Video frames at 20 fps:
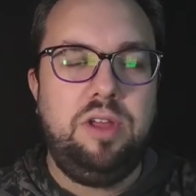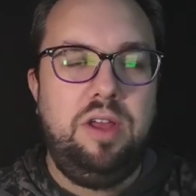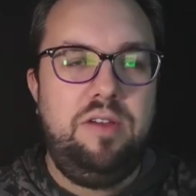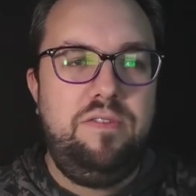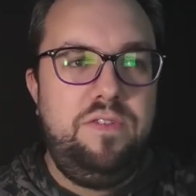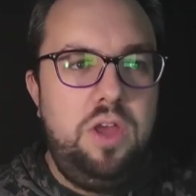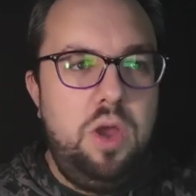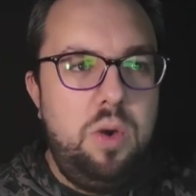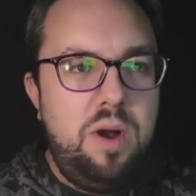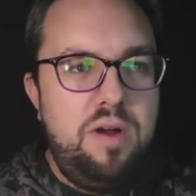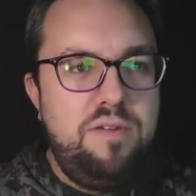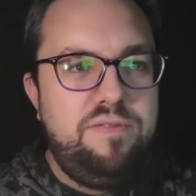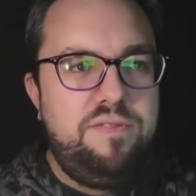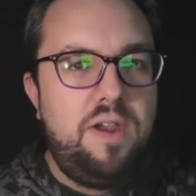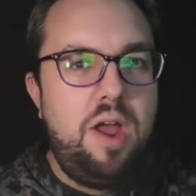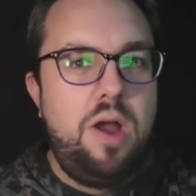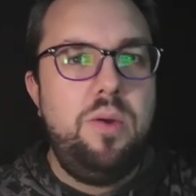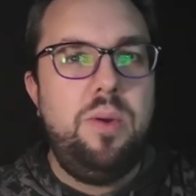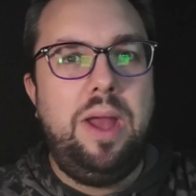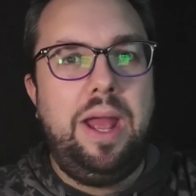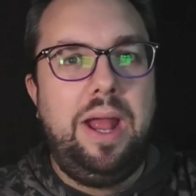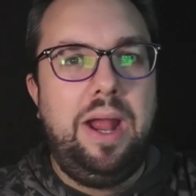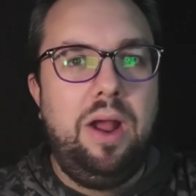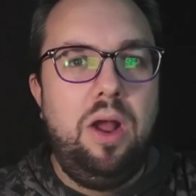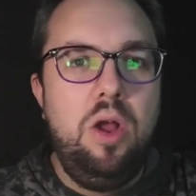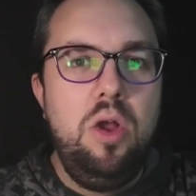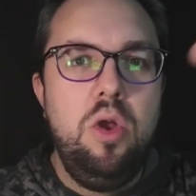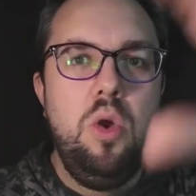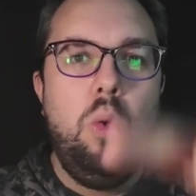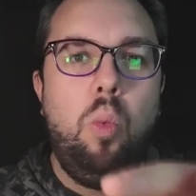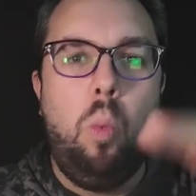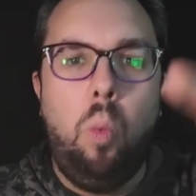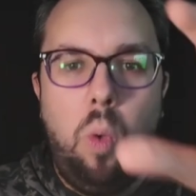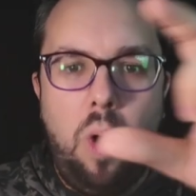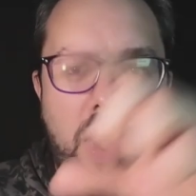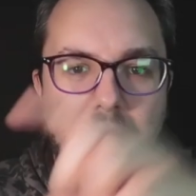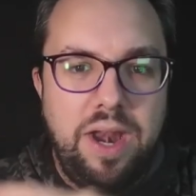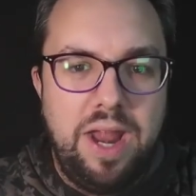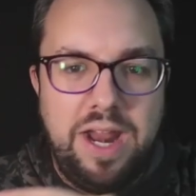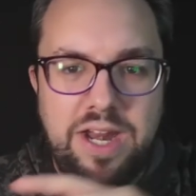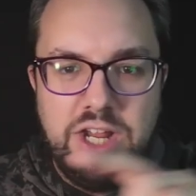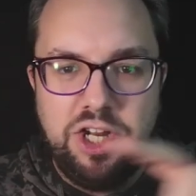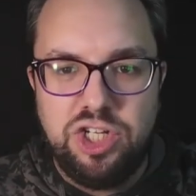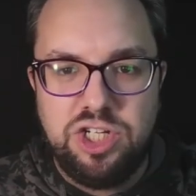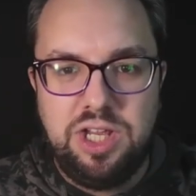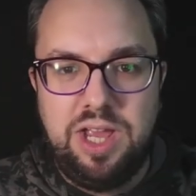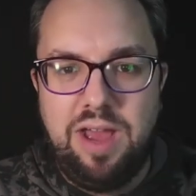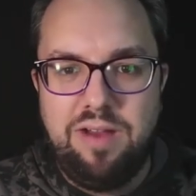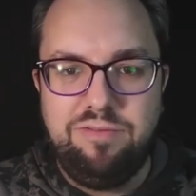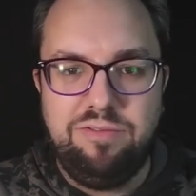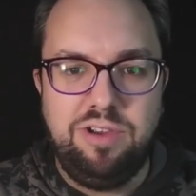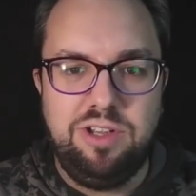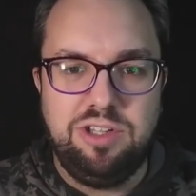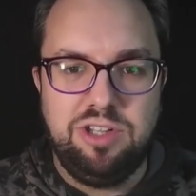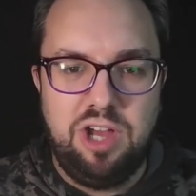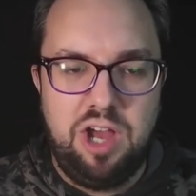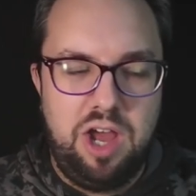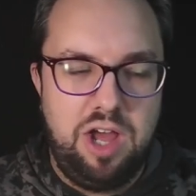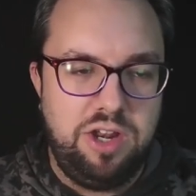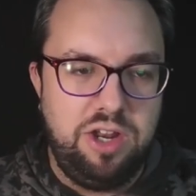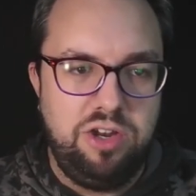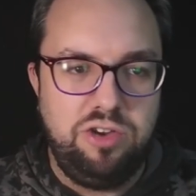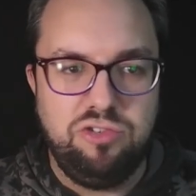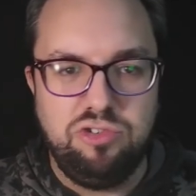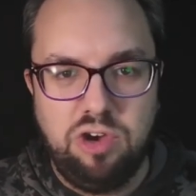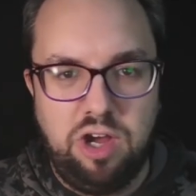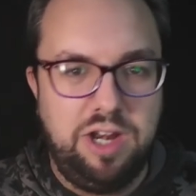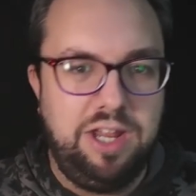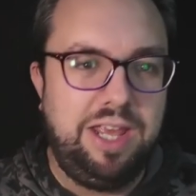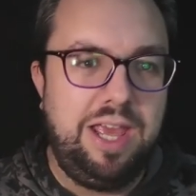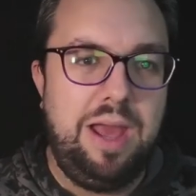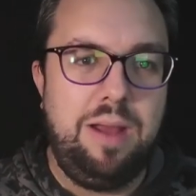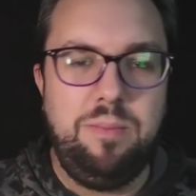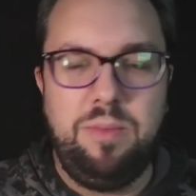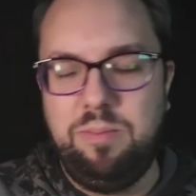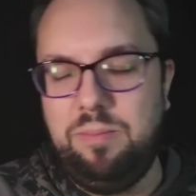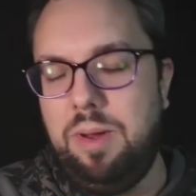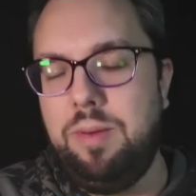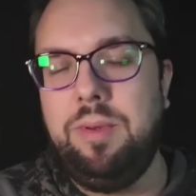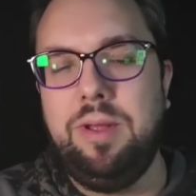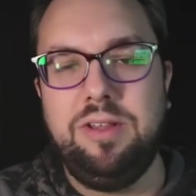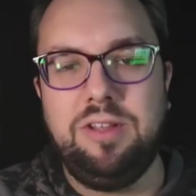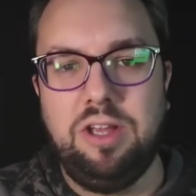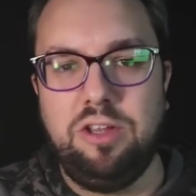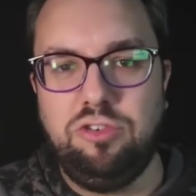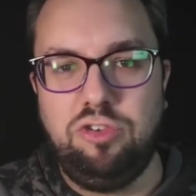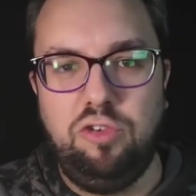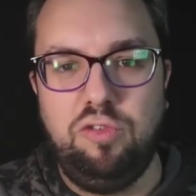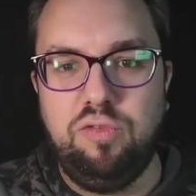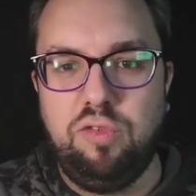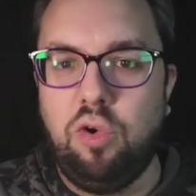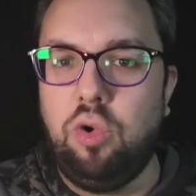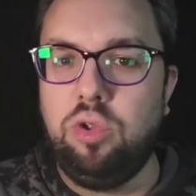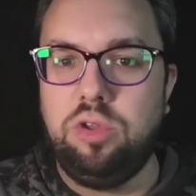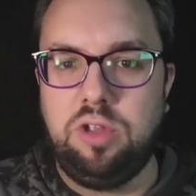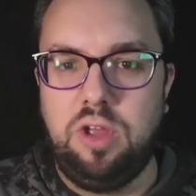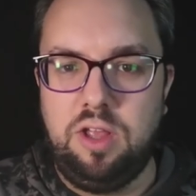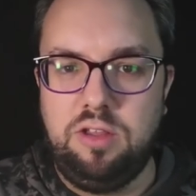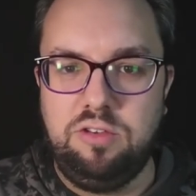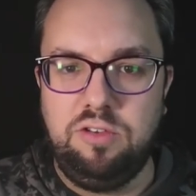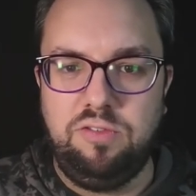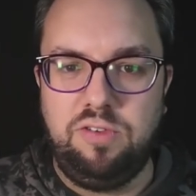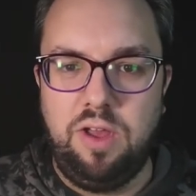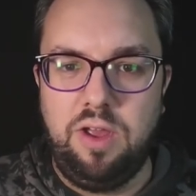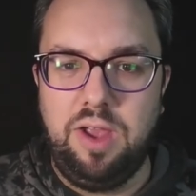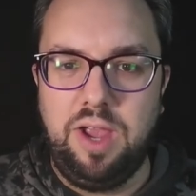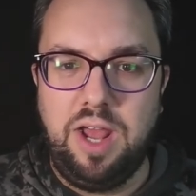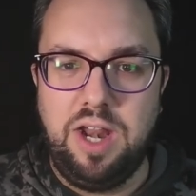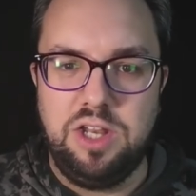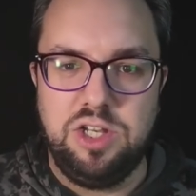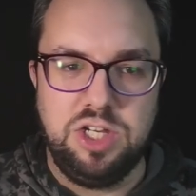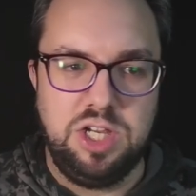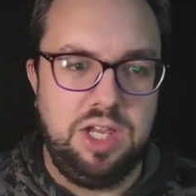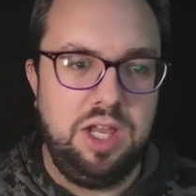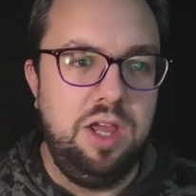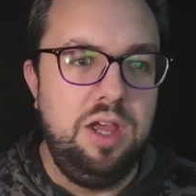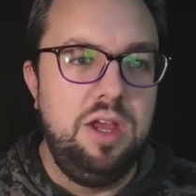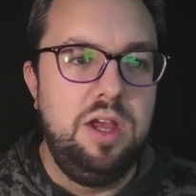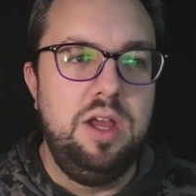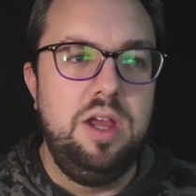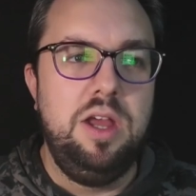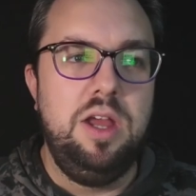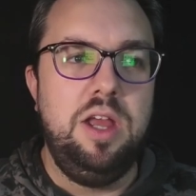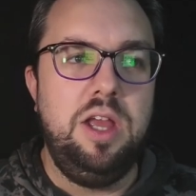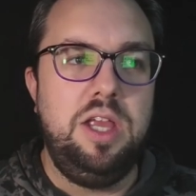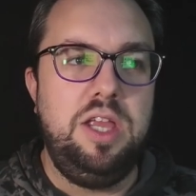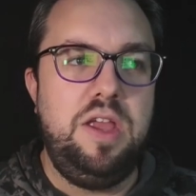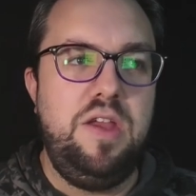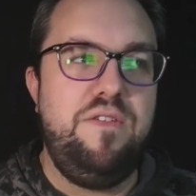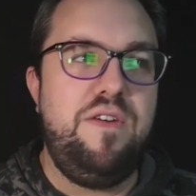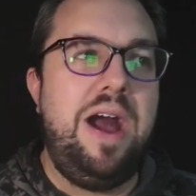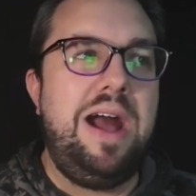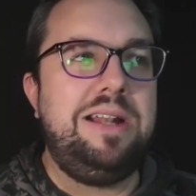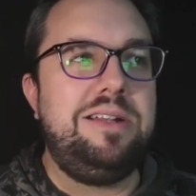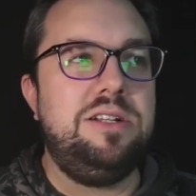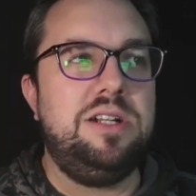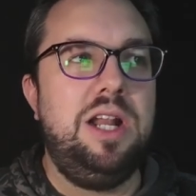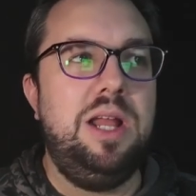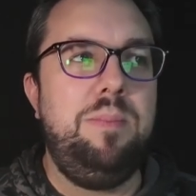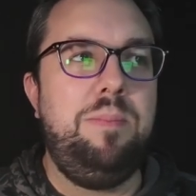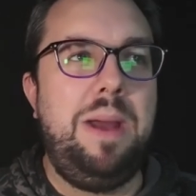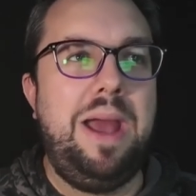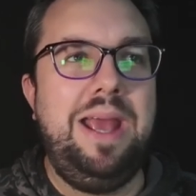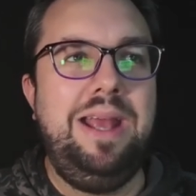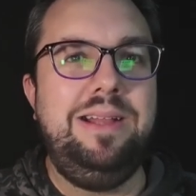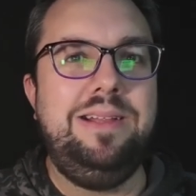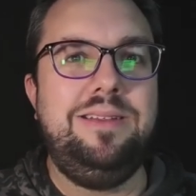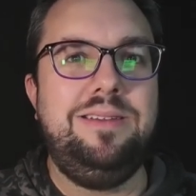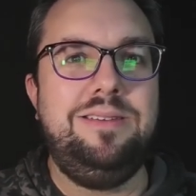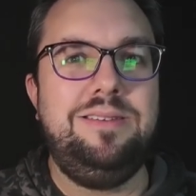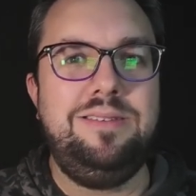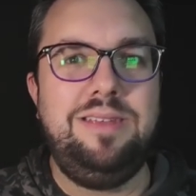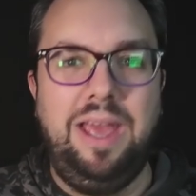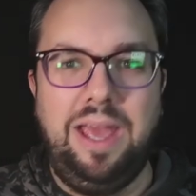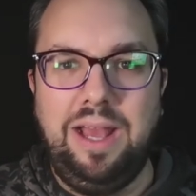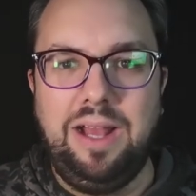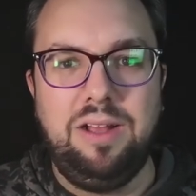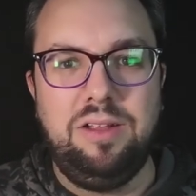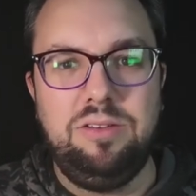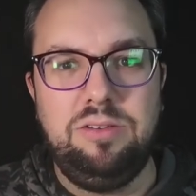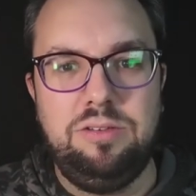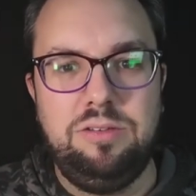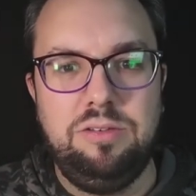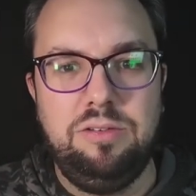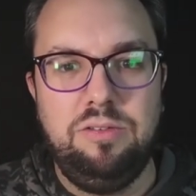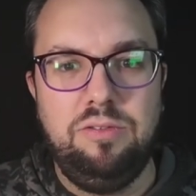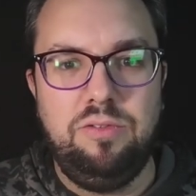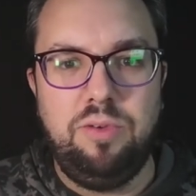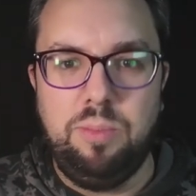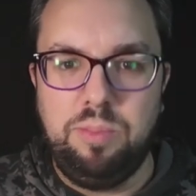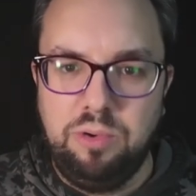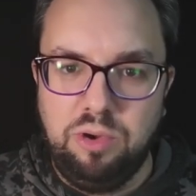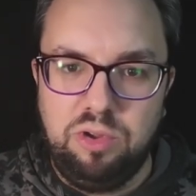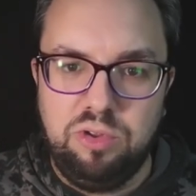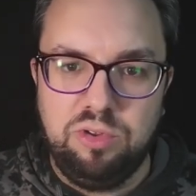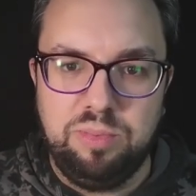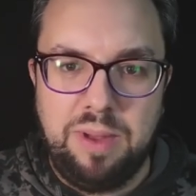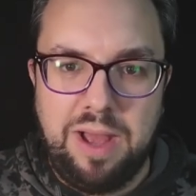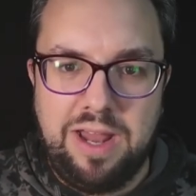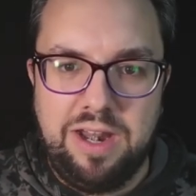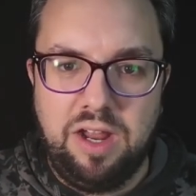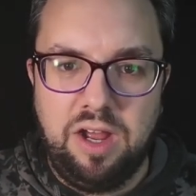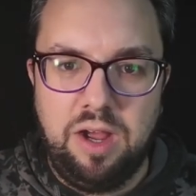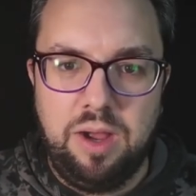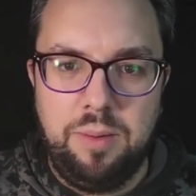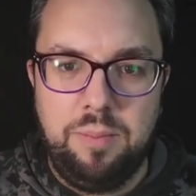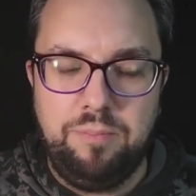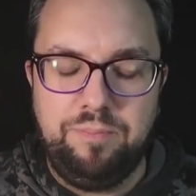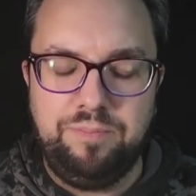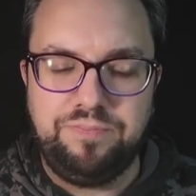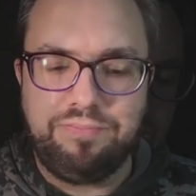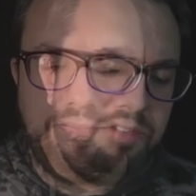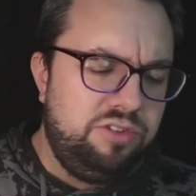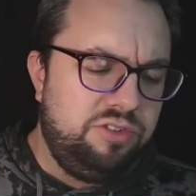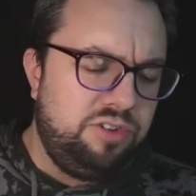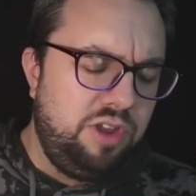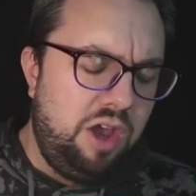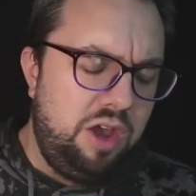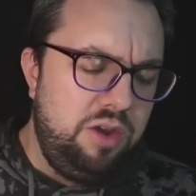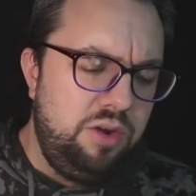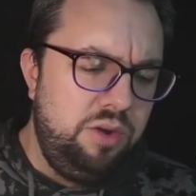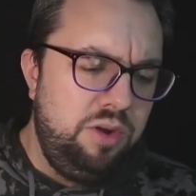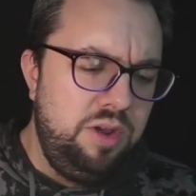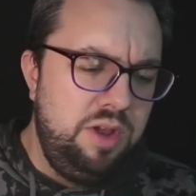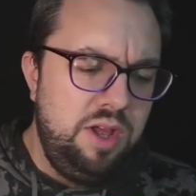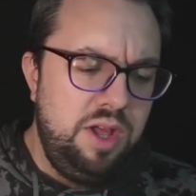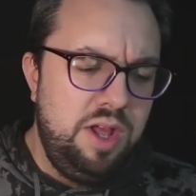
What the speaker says: If you are floating 1 energy every turn and trying to get him, and maybe it takes you 4 turns of floating energy, you've actually paid 6 for Bruce Banner. So